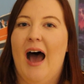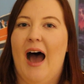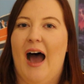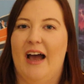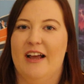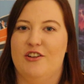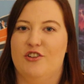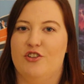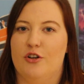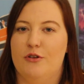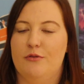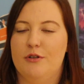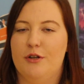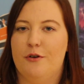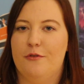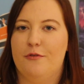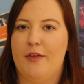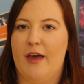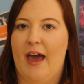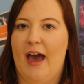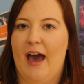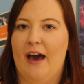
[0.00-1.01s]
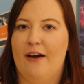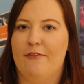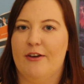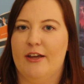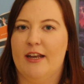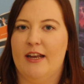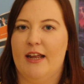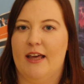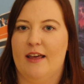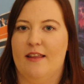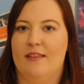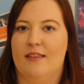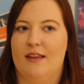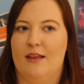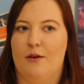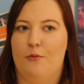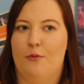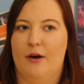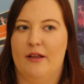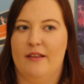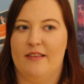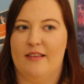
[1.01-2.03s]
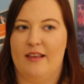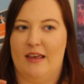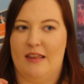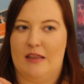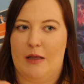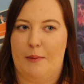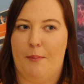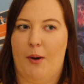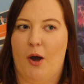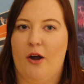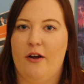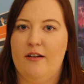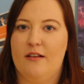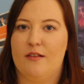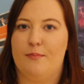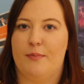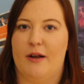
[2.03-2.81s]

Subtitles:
I don't know if they have it in the ones in the parks,